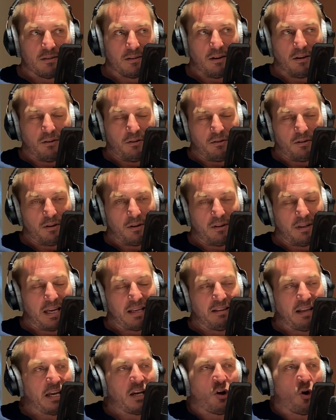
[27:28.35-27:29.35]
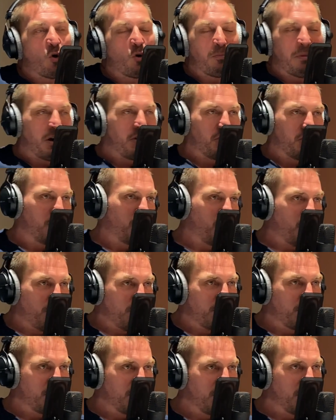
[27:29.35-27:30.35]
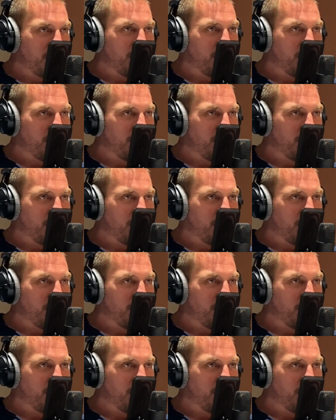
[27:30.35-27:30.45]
they know about the sugars in